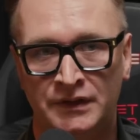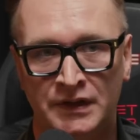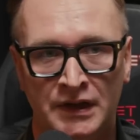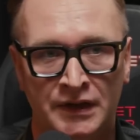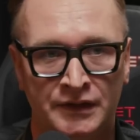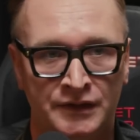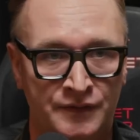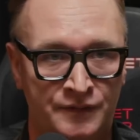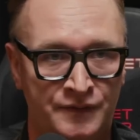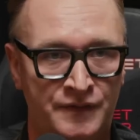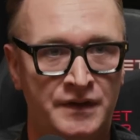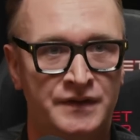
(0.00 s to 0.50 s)

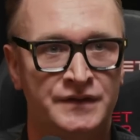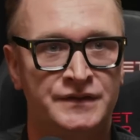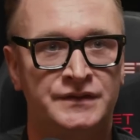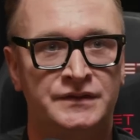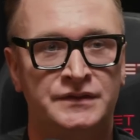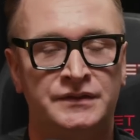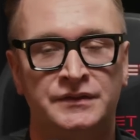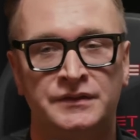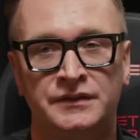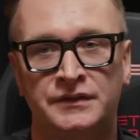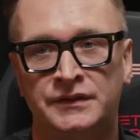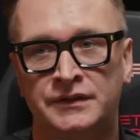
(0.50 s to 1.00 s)
the first
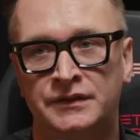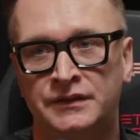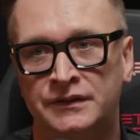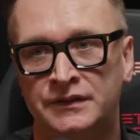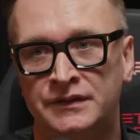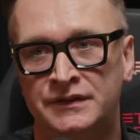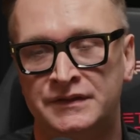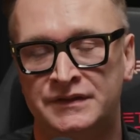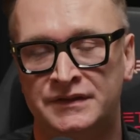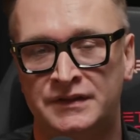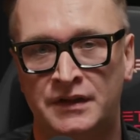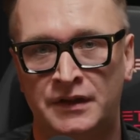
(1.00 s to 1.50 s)

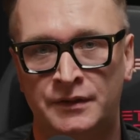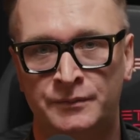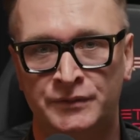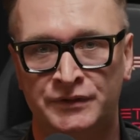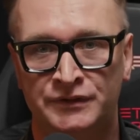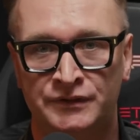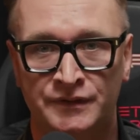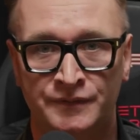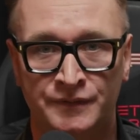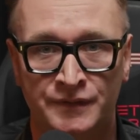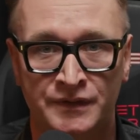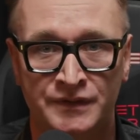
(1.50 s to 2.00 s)
installment,
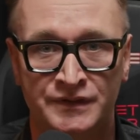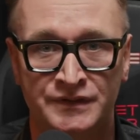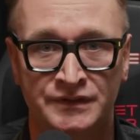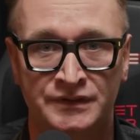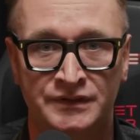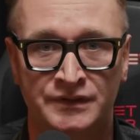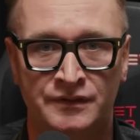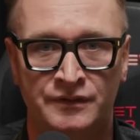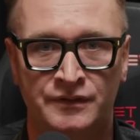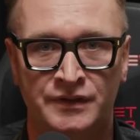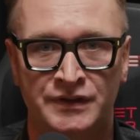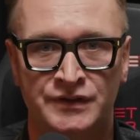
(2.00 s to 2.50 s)
the first
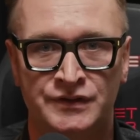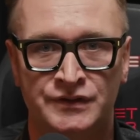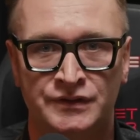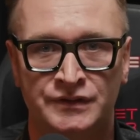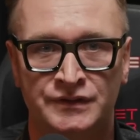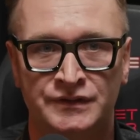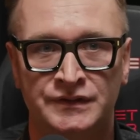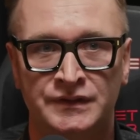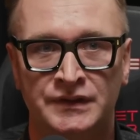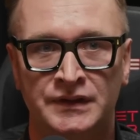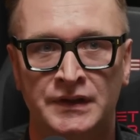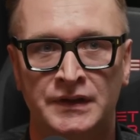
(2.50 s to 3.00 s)

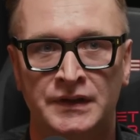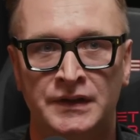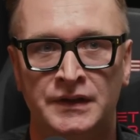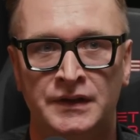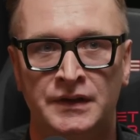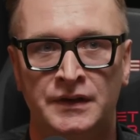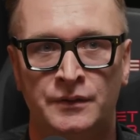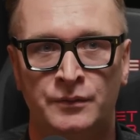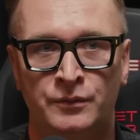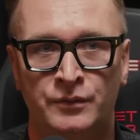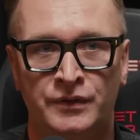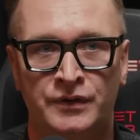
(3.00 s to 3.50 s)
iterations,
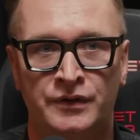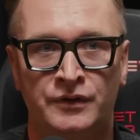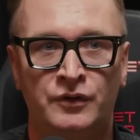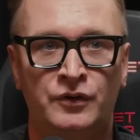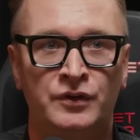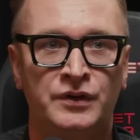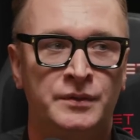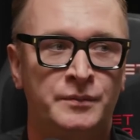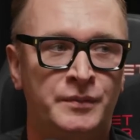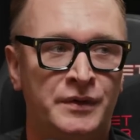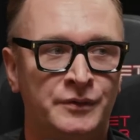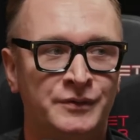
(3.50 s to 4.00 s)
were
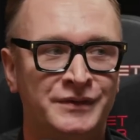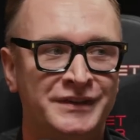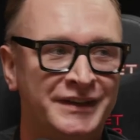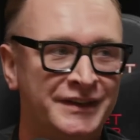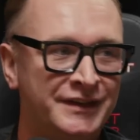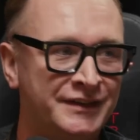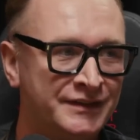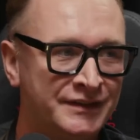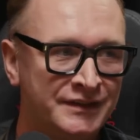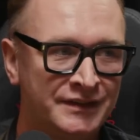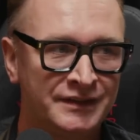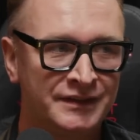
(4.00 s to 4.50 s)
all about
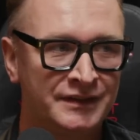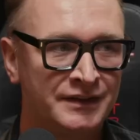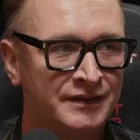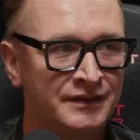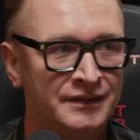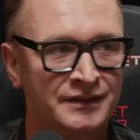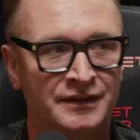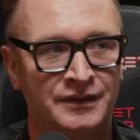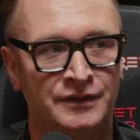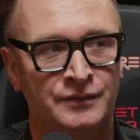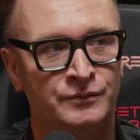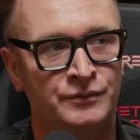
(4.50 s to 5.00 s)
gating, and
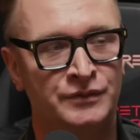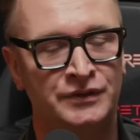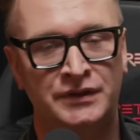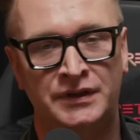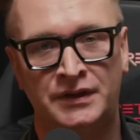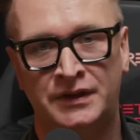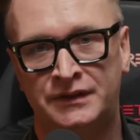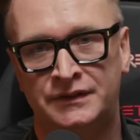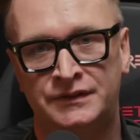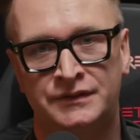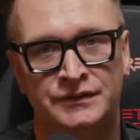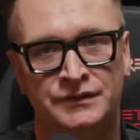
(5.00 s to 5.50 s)
then we
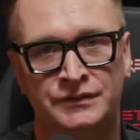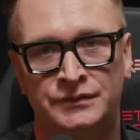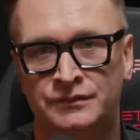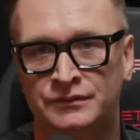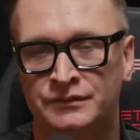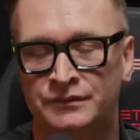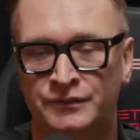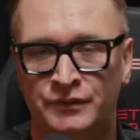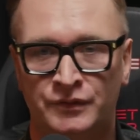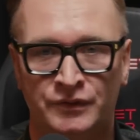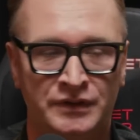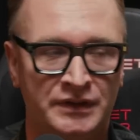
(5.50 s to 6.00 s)
had to
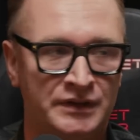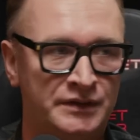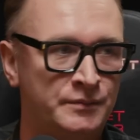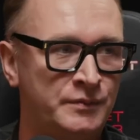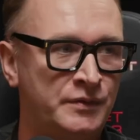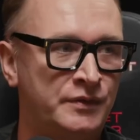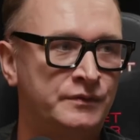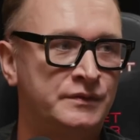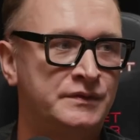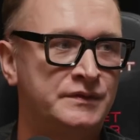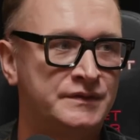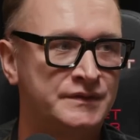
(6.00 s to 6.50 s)
forget
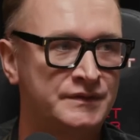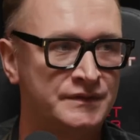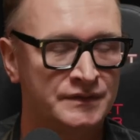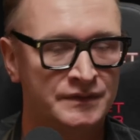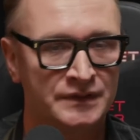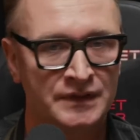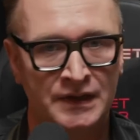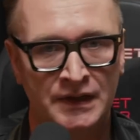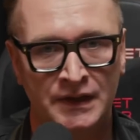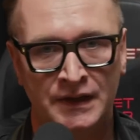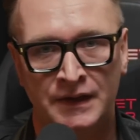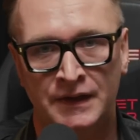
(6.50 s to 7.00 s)
about this.
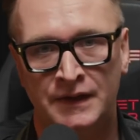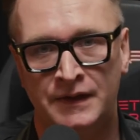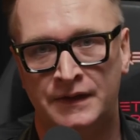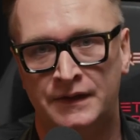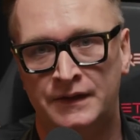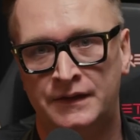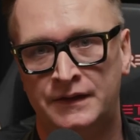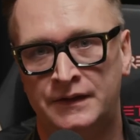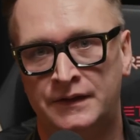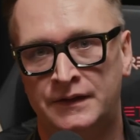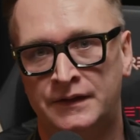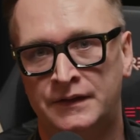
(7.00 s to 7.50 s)

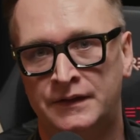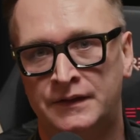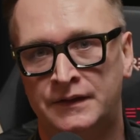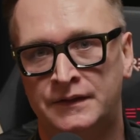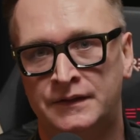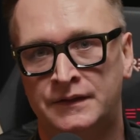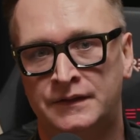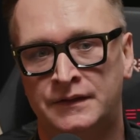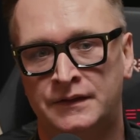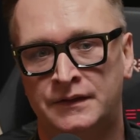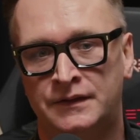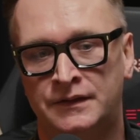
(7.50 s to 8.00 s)
And
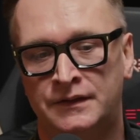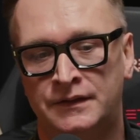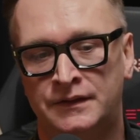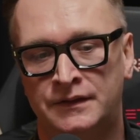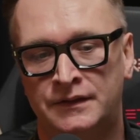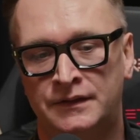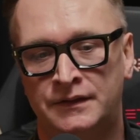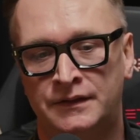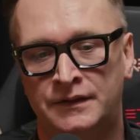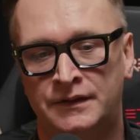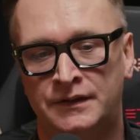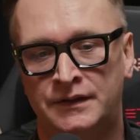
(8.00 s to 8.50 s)

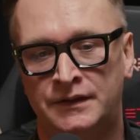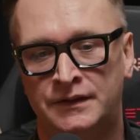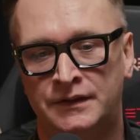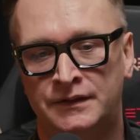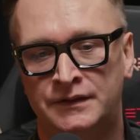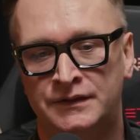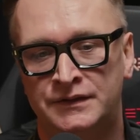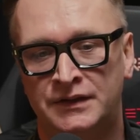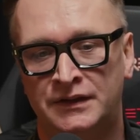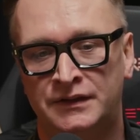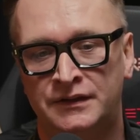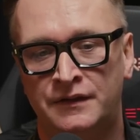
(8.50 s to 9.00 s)

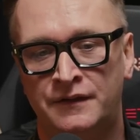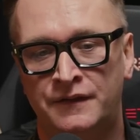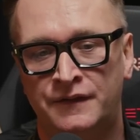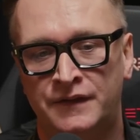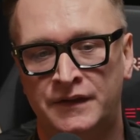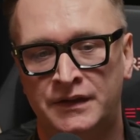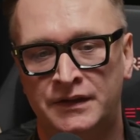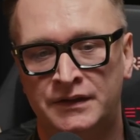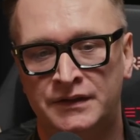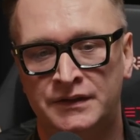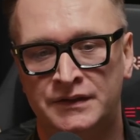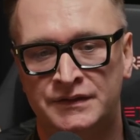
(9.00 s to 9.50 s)
the other
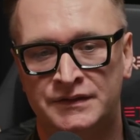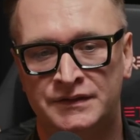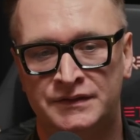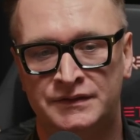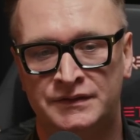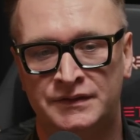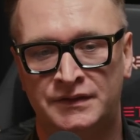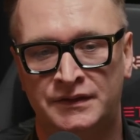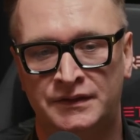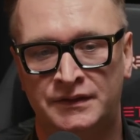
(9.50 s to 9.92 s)
thing is